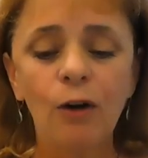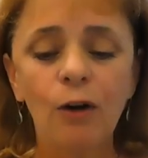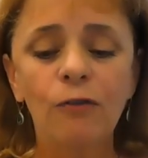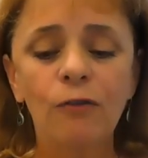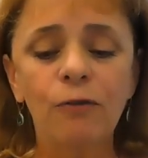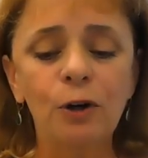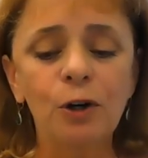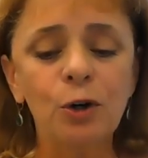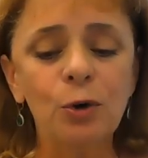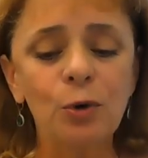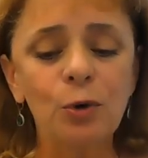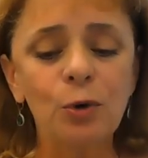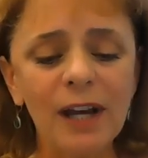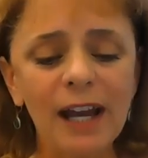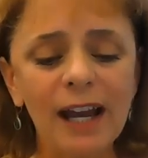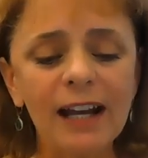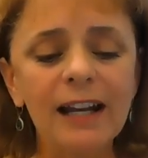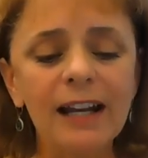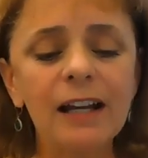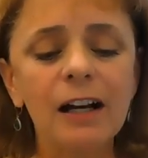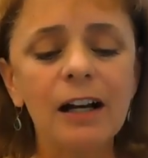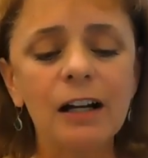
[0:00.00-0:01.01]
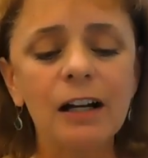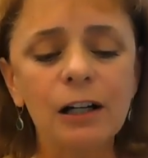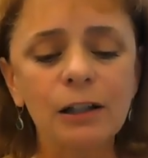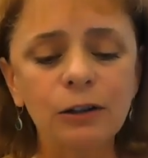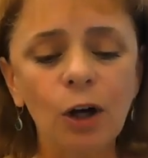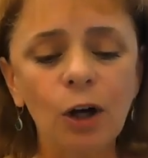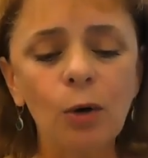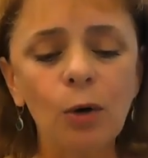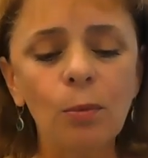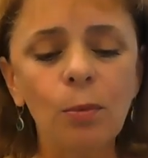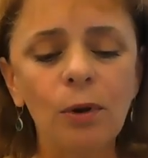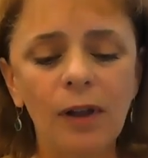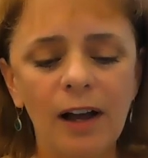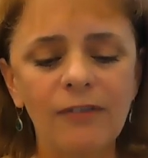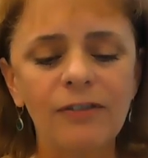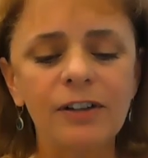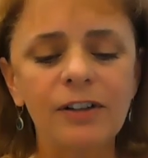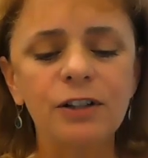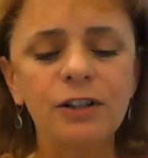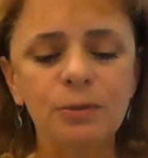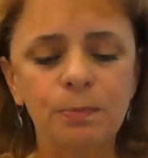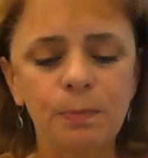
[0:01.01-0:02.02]
for creating a global
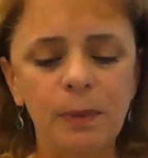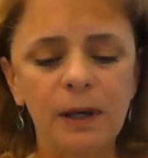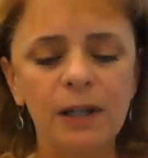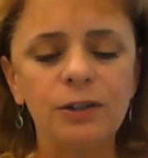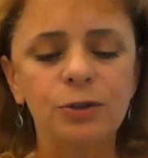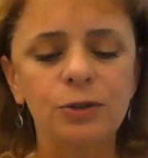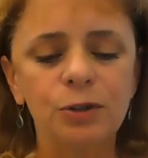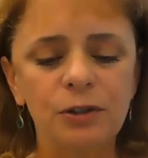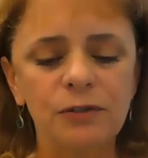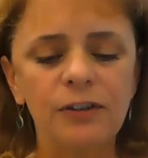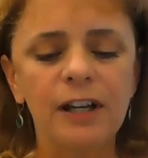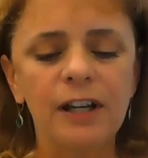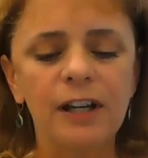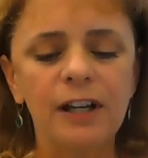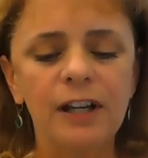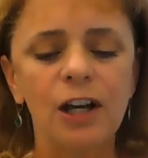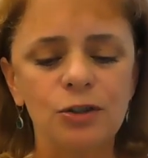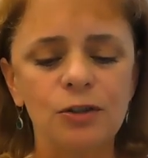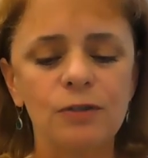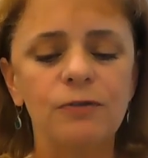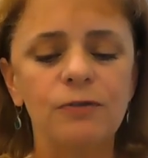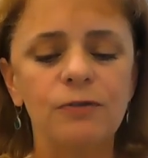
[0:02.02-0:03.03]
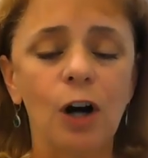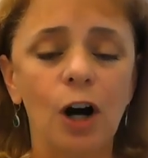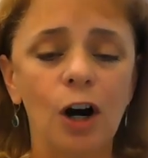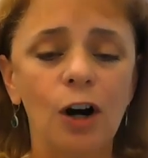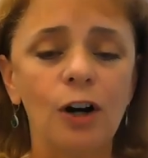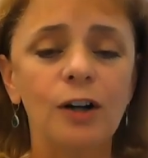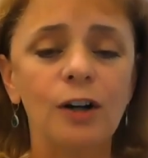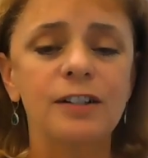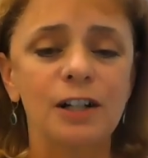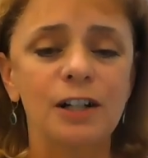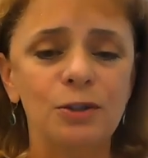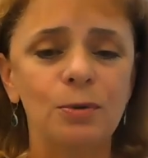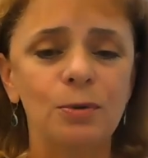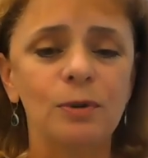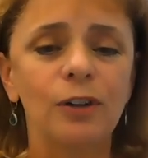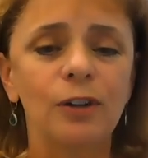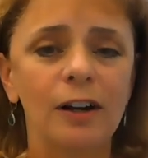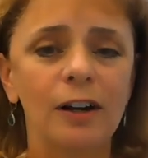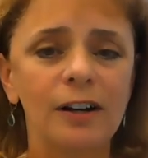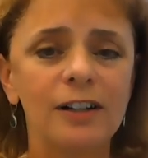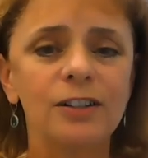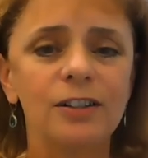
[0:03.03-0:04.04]
evidence-based certification for architectural
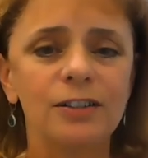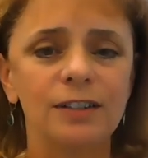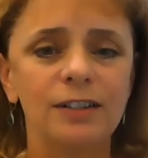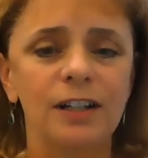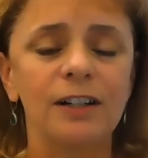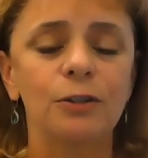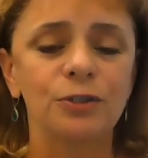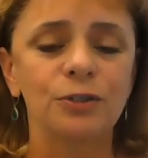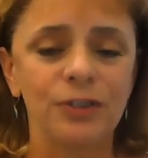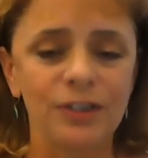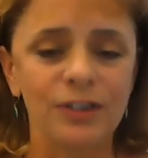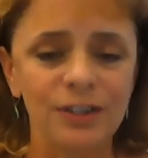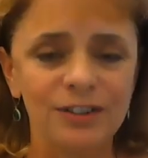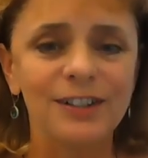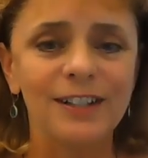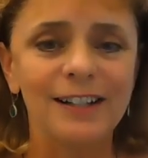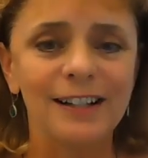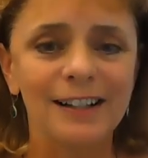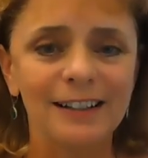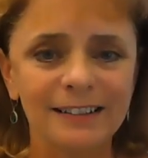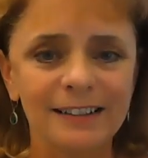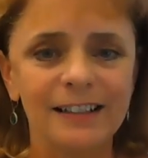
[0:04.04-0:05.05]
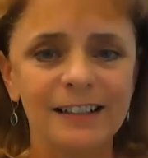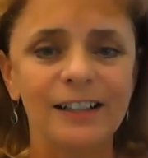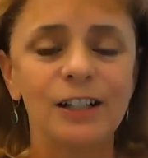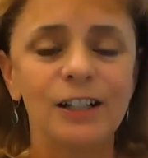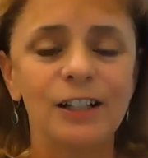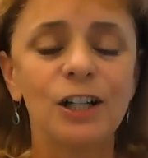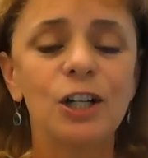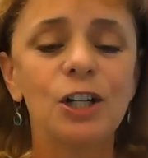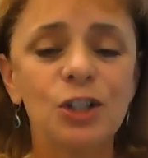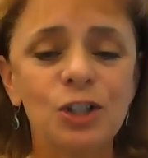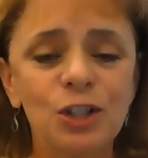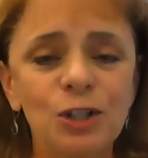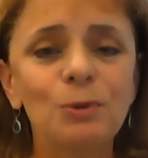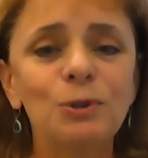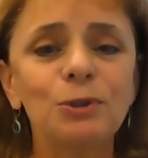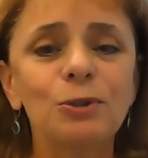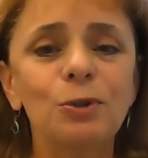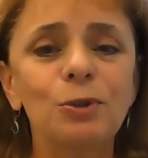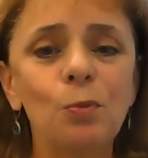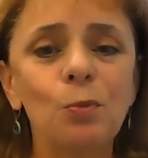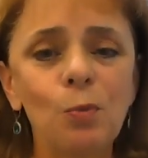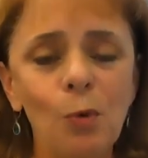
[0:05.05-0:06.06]
lighting designers the cld she
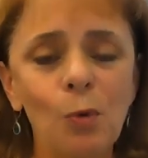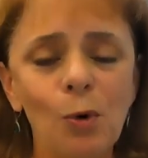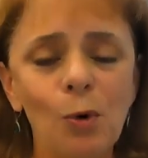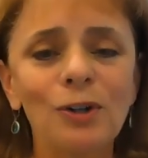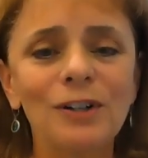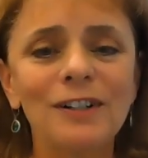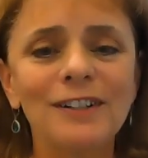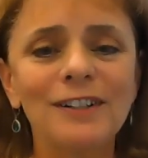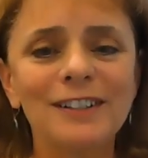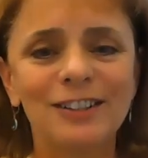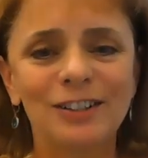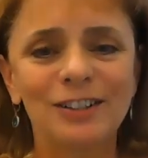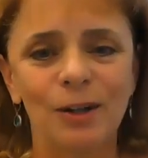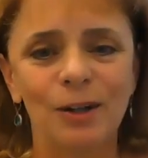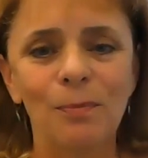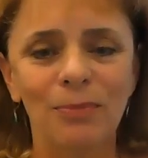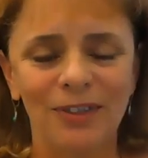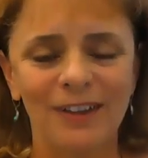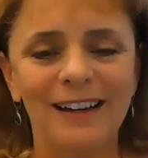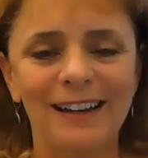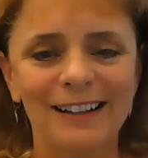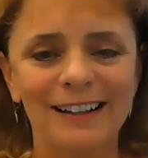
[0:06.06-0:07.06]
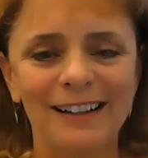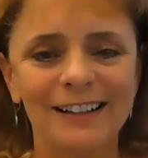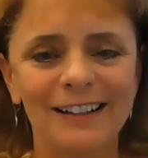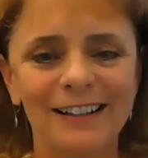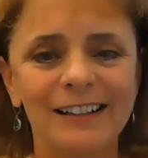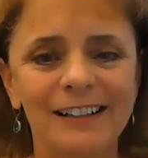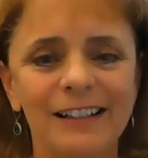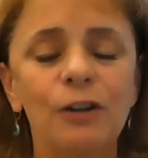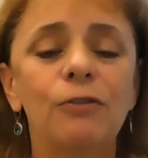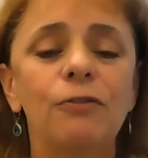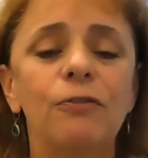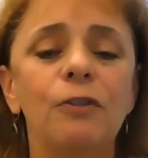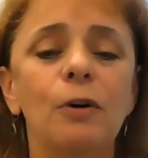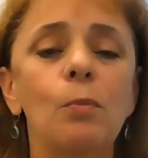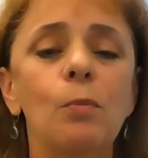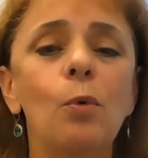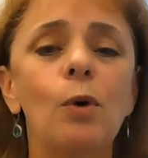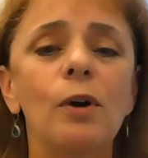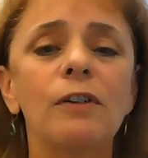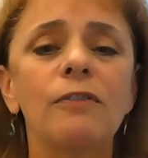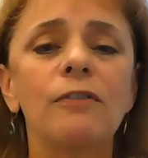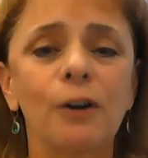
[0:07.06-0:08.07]
was awarded something
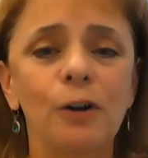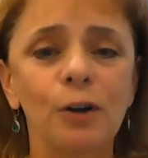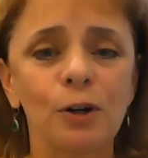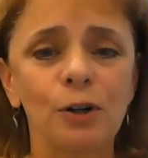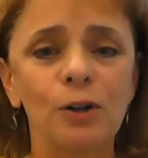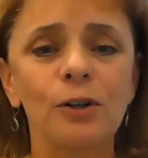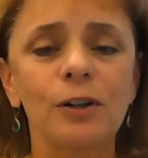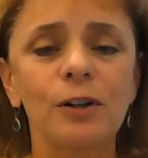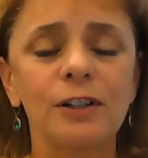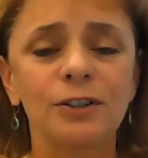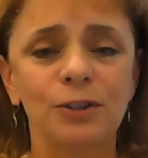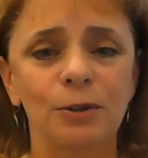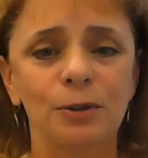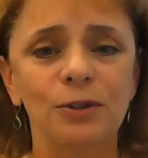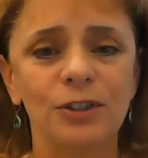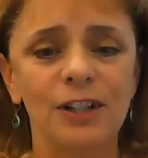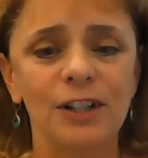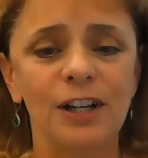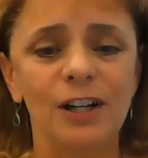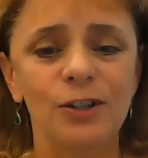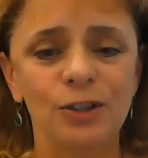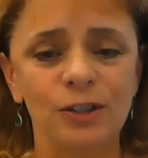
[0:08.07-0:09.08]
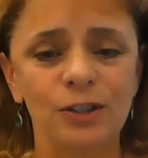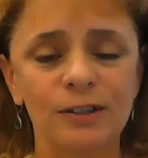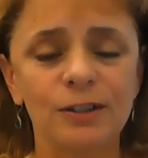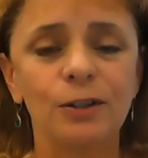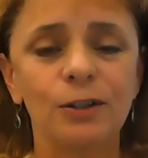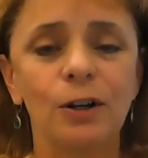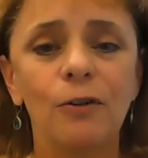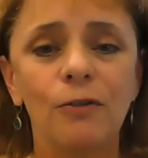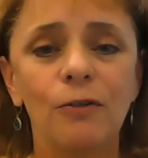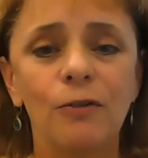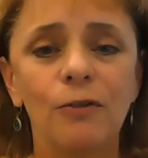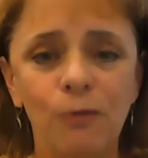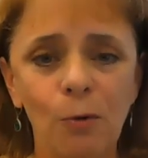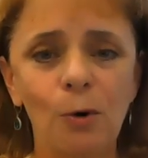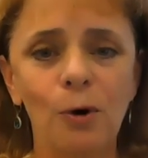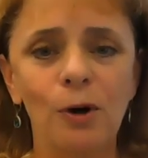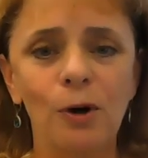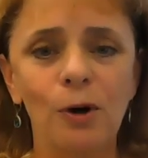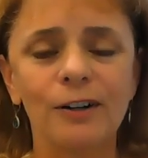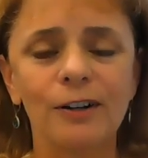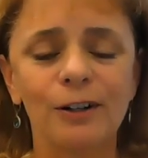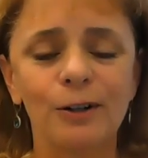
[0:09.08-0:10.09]
from one of her associations
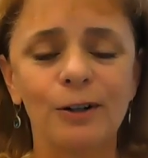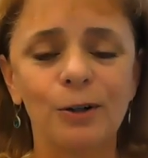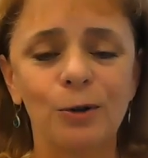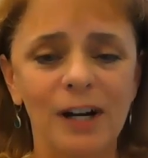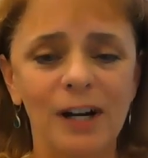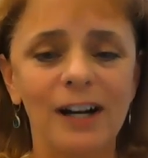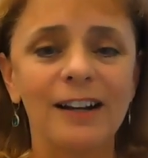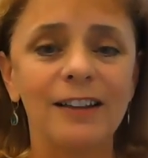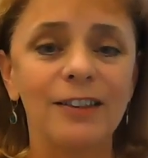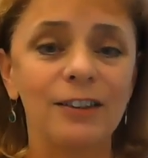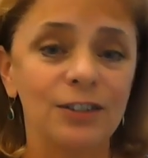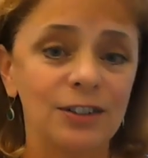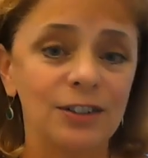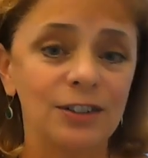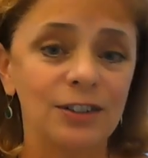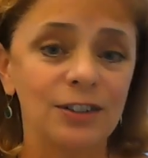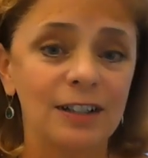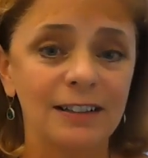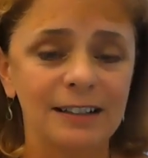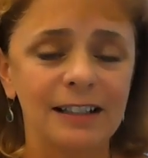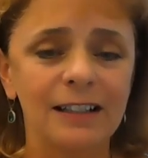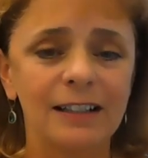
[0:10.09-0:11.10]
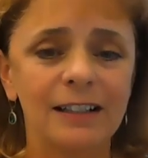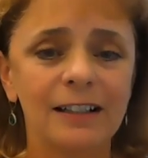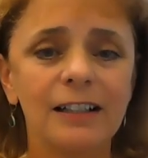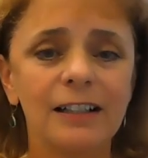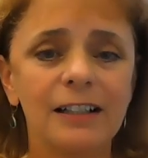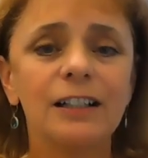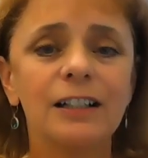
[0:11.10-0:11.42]
for creating the cld